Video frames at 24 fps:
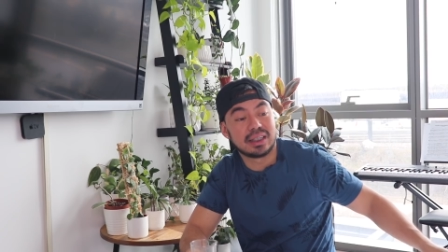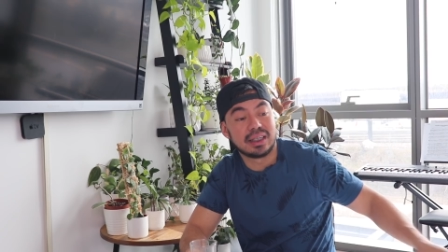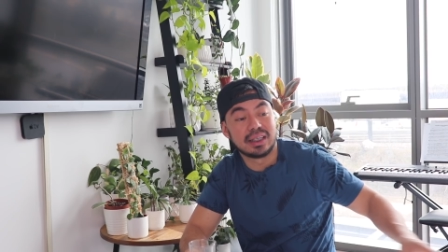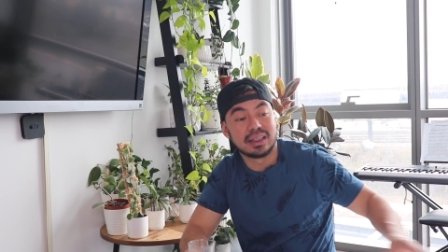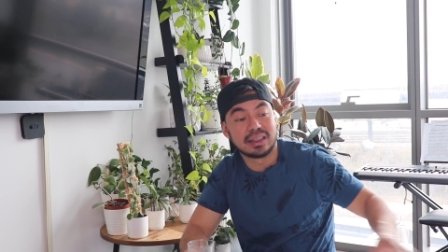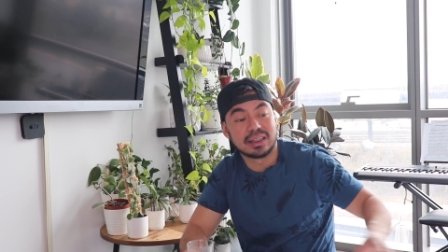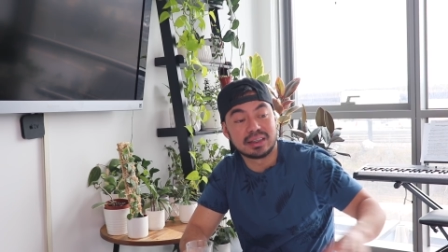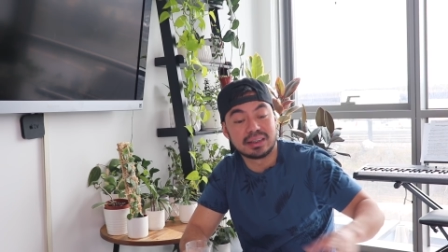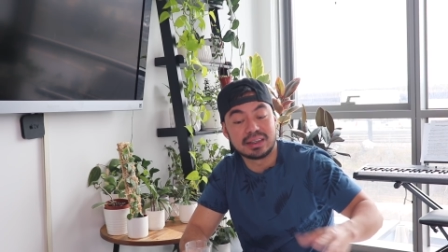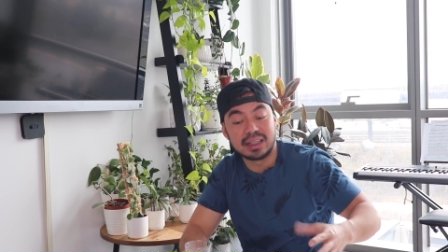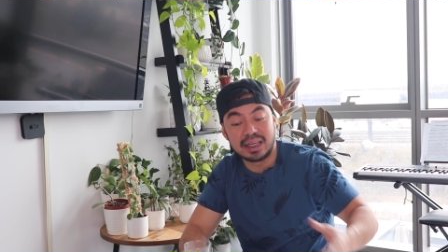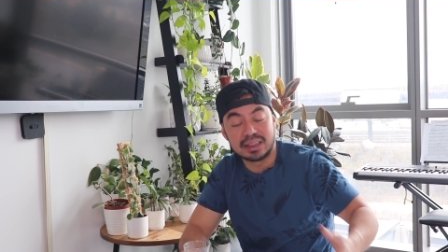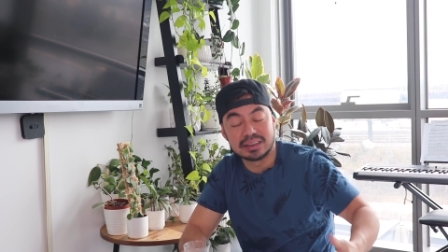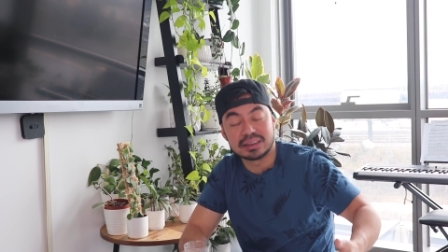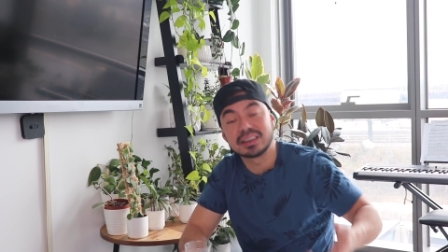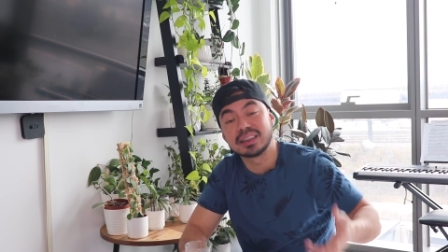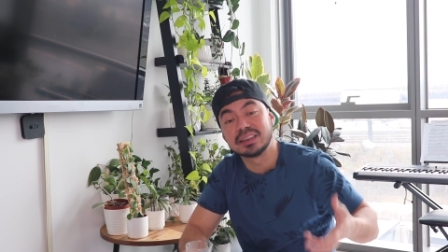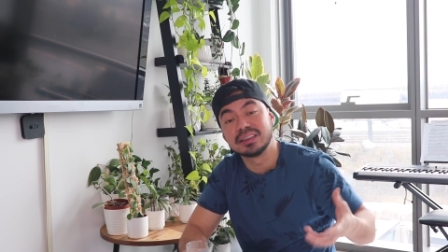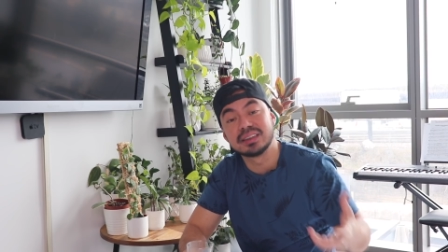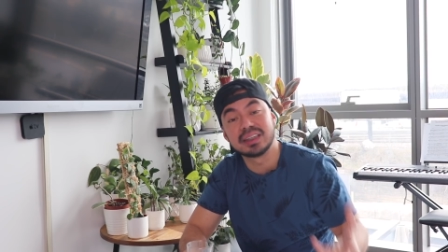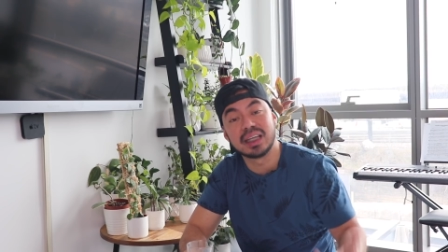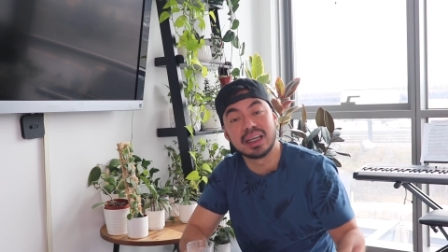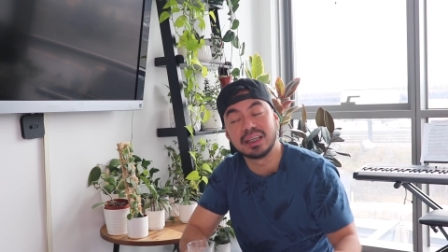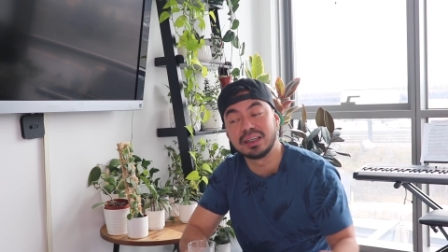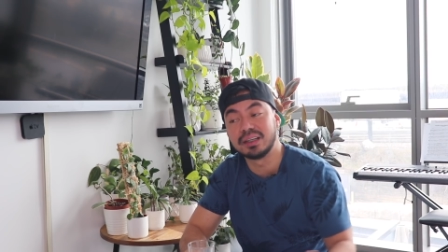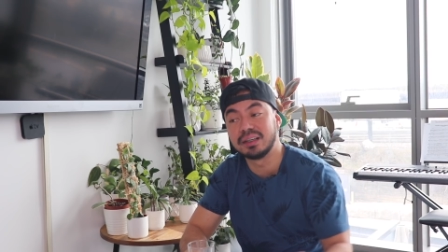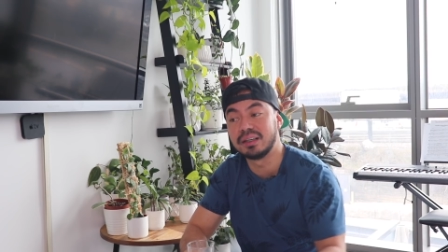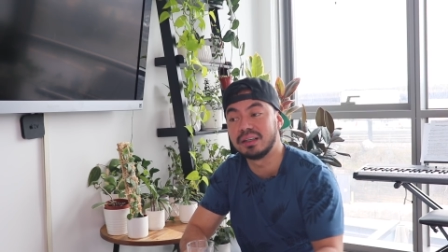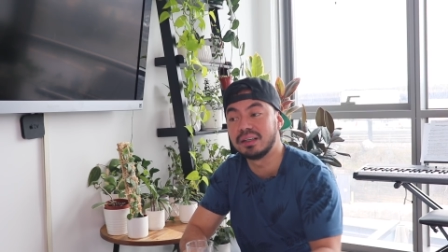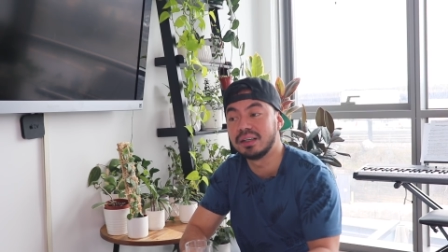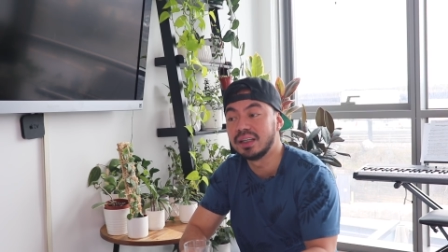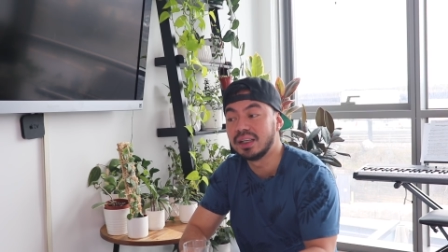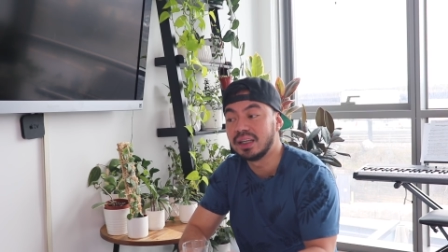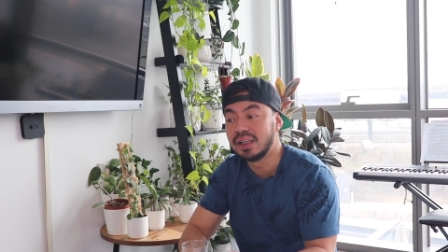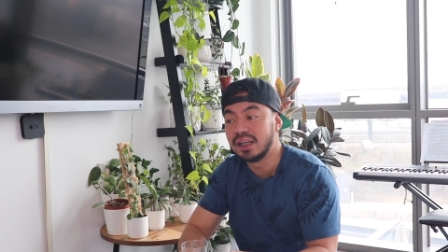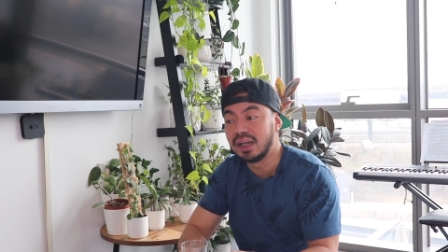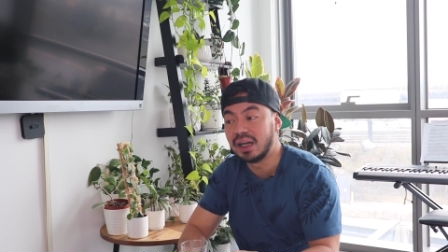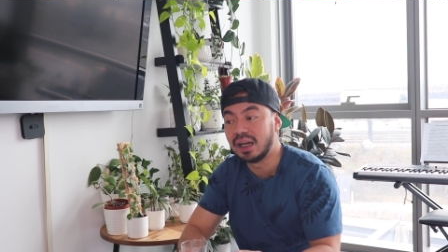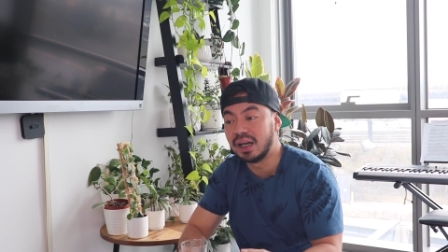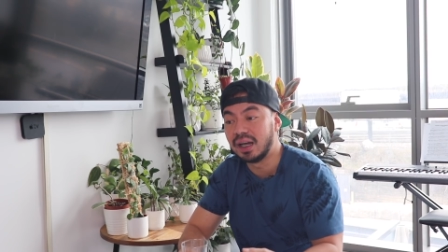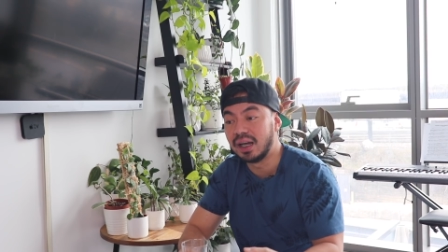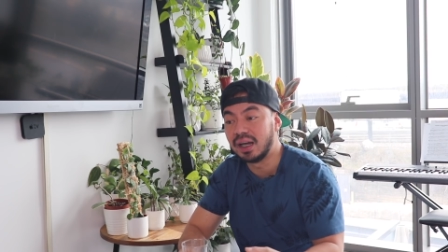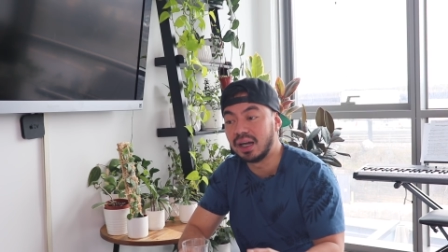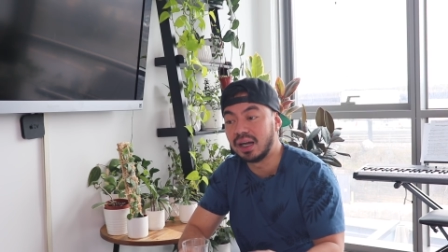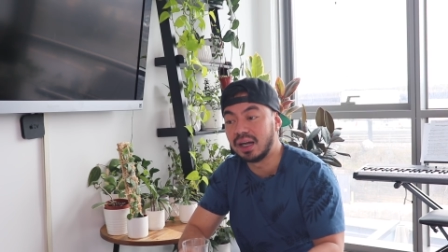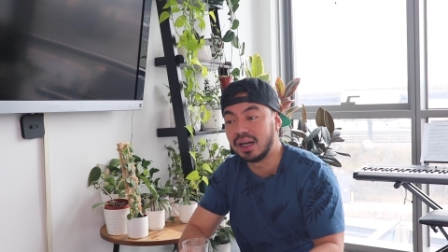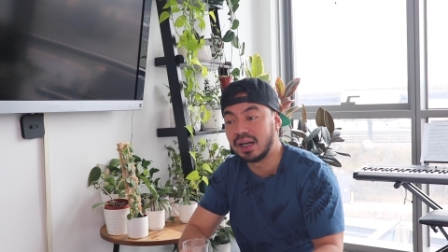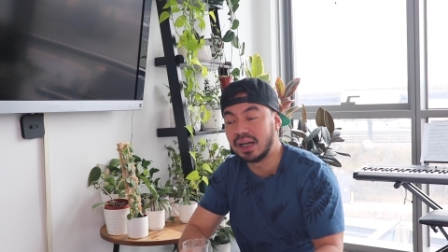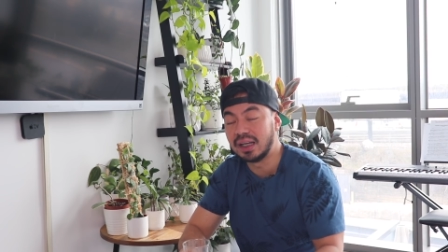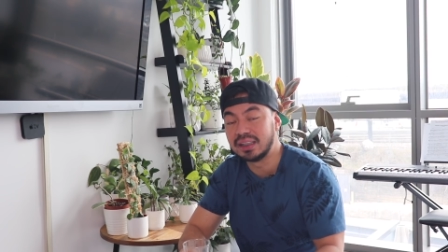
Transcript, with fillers: in a nice container uh,